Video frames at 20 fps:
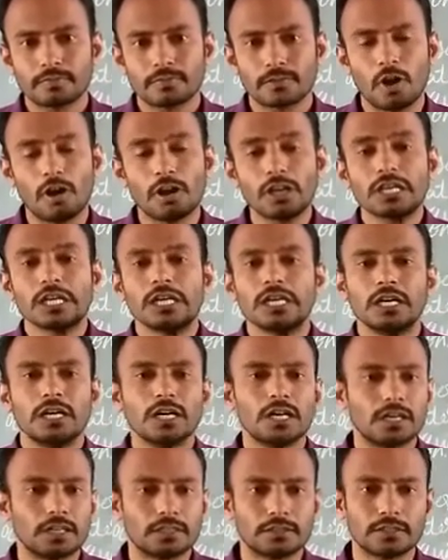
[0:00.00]
on
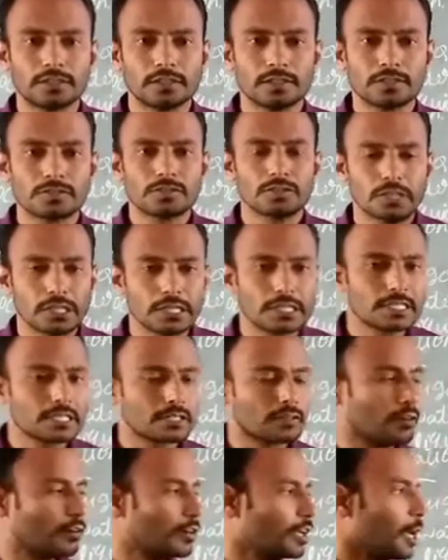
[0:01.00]
Earth. So that is
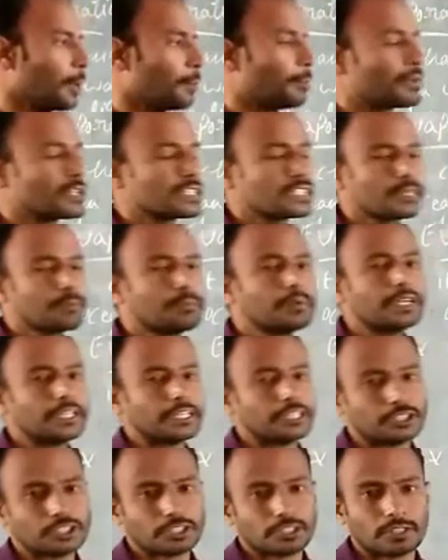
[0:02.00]
called
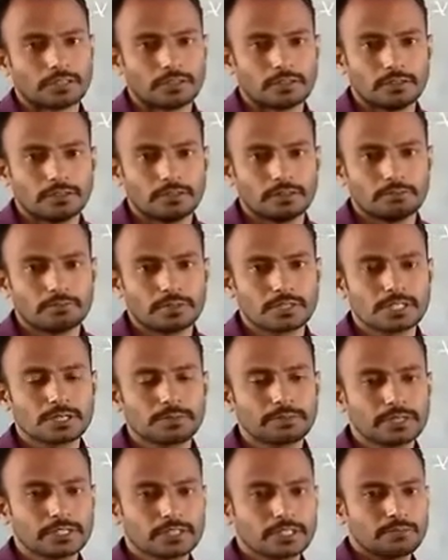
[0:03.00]
precipitation.
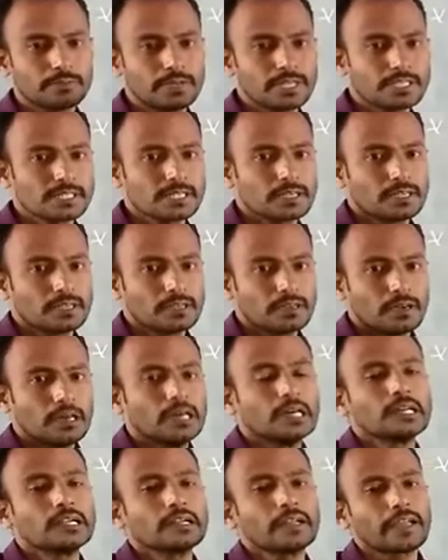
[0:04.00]
Precipitation means
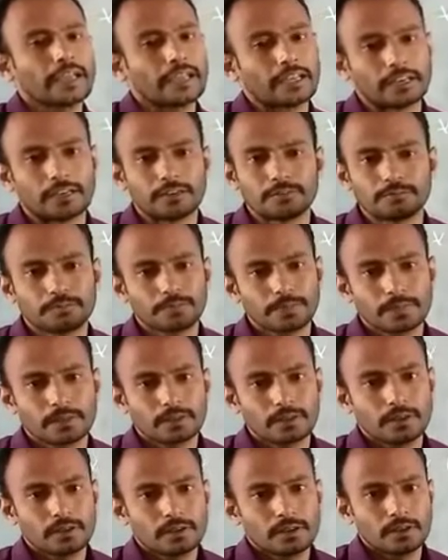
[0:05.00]
rain.
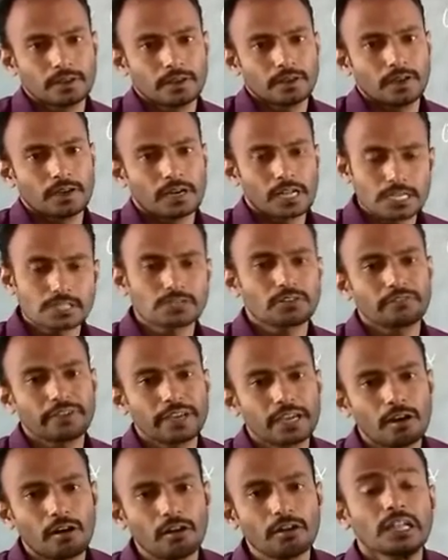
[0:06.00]
And also we
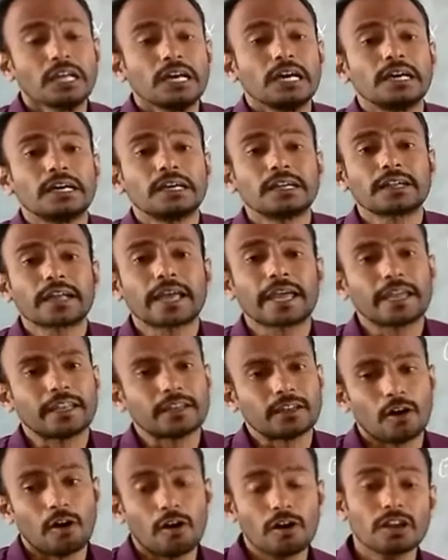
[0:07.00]
call
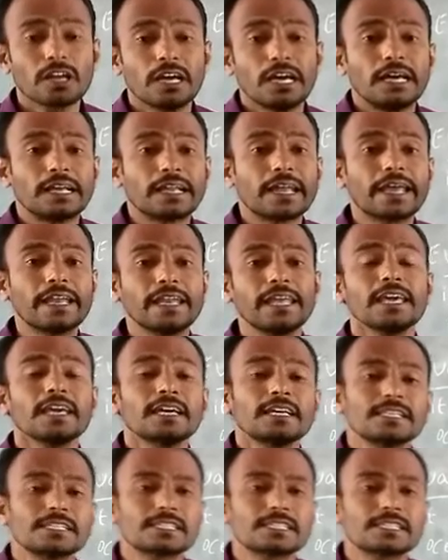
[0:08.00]
rain or rainy